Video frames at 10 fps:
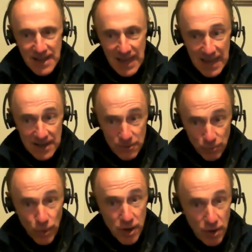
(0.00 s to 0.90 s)
And
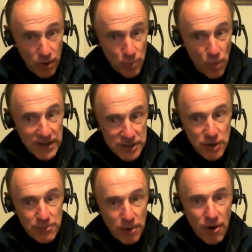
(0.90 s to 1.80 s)
Roy Cohn wanted
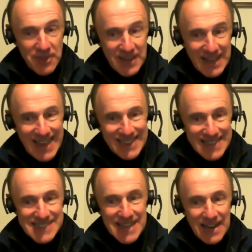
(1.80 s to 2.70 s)
Joe McCarthy to get
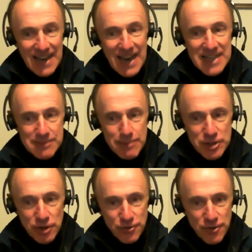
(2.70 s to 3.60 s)
this young guy
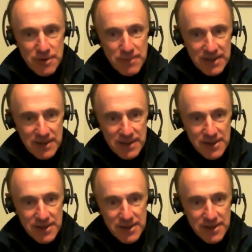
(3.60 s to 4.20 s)
special treatment,